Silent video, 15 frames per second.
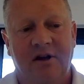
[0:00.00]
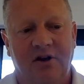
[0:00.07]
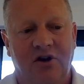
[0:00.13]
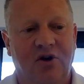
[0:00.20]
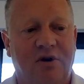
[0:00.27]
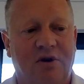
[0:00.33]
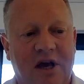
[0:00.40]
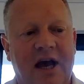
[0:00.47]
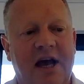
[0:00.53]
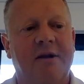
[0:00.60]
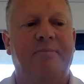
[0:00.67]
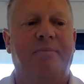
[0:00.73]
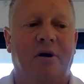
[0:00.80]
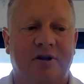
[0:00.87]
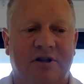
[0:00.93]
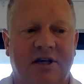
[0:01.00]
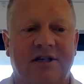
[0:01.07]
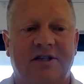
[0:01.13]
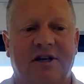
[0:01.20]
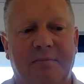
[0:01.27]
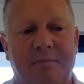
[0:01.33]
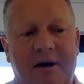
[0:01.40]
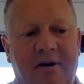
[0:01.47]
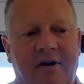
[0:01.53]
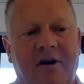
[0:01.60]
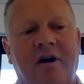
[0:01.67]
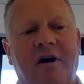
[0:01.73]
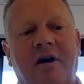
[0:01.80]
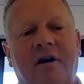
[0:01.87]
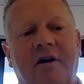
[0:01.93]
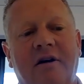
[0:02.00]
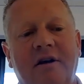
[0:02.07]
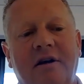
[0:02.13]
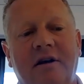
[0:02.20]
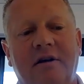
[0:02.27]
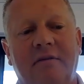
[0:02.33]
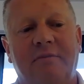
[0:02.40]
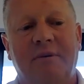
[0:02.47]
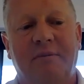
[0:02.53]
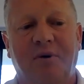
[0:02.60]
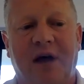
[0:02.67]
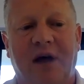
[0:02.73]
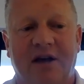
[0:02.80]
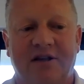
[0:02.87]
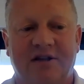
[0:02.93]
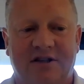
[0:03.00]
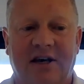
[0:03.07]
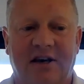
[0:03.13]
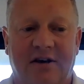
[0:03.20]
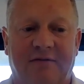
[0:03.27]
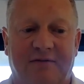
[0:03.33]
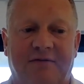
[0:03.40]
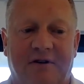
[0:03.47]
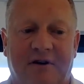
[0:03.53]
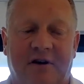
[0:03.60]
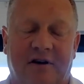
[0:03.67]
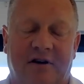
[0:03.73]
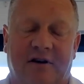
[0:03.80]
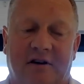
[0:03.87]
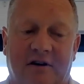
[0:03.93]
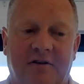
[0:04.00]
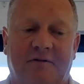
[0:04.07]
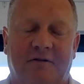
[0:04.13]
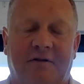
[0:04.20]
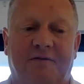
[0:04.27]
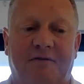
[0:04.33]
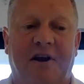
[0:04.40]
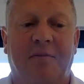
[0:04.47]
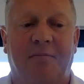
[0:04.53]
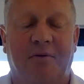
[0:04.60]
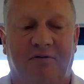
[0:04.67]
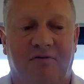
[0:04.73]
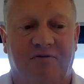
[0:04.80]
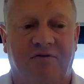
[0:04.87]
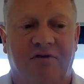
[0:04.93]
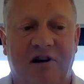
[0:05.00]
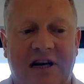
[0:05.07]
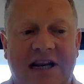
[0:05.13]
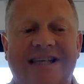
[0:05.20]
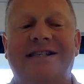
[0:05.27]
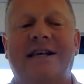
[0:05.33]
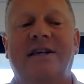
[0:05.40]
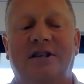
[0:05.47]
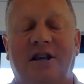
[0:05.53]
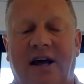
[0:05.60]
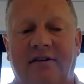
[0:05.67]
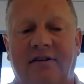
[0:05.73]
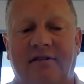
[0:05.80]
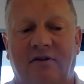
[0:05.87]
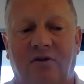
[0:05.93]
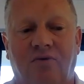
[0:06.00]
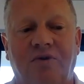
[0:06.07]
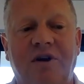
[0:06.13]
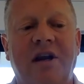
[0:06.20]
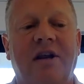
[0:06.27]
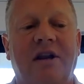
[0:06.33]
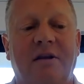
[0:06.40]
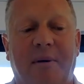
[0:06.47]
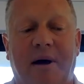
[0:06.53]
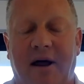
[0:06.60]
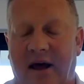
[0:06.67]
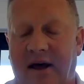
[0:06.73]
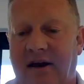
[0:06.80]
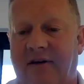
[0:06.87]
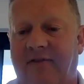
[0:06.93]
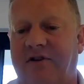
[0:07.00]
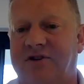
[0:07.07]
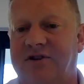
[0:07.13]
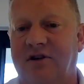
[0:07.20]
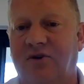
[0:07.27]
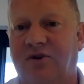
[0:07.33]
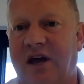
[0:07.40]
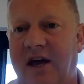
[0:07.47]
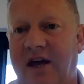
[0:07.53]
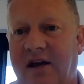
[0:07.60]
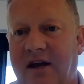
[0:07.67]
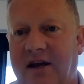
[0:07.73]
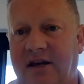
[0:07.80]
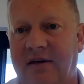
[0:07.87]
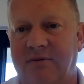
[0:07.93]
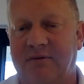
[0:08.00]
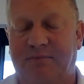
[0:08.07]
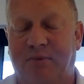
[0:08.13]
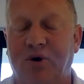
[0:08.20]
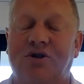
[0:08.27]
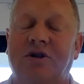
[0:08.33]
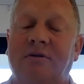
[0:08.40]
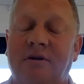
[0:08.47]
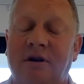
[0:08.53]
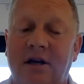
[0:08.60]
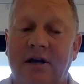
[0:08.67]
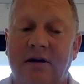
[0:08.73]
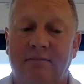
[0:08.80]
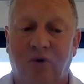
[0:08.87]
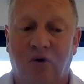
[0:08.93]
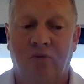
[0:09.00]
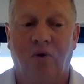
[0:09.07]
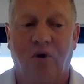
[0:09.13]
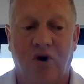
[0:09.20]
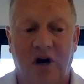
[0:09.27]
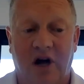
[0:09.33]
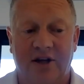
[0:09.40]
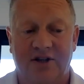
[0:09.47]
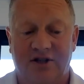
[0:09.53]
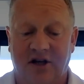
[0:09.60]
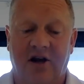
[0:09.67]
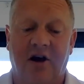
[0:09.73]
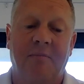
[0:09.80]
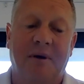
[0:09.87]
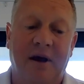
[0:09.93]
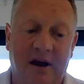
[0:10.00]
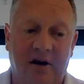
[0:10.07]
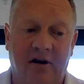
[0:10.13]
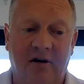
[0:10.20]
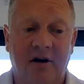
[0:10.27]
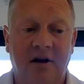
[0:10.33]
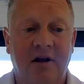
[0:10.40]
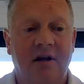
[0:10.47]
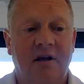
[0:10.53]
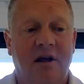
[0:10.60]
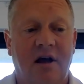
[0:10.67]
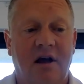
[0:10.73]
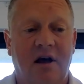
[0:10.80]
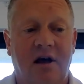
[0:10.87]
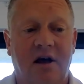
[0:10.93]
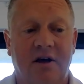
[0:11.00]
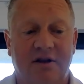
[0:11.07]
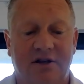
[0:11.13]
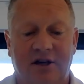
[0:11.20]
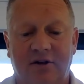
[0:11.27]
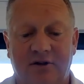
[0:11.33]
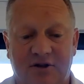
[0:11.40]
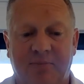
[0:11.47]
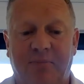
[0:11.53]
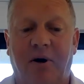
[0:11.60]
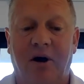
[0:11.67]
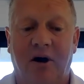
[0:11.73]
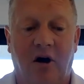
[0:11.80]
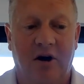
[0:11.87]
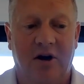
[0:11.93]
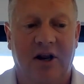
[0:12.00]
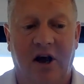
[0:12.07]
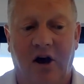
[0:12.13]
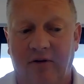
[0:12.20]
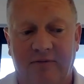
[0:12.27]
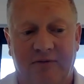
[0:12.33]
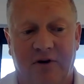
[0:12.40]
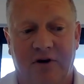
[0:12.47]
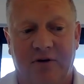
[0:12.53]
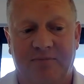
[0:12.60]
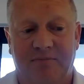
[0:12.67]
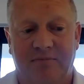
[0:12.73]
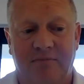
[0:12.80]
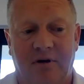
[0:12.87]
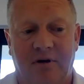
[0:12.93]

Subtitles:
UK, the politics in America, people get sick of or fed up of listening to that or reading about that every single day. And that keeps pushing more and more clients to come here, either to buy a holiday home for,